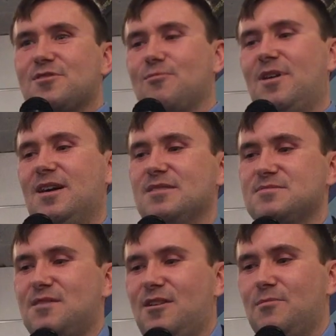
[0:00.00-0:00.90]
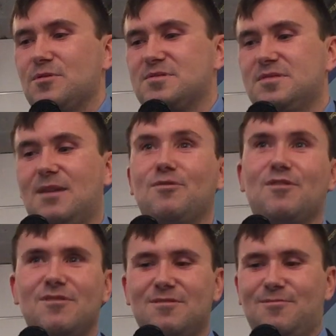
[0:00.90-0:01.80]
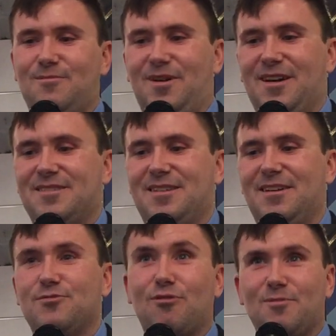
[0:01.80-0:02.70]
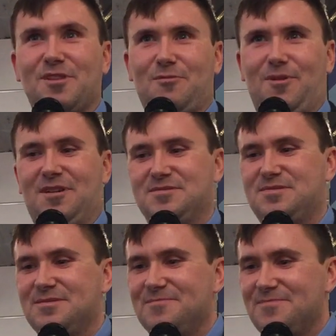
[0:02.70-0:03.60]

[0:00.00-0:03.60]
to rise almost double what it normally was.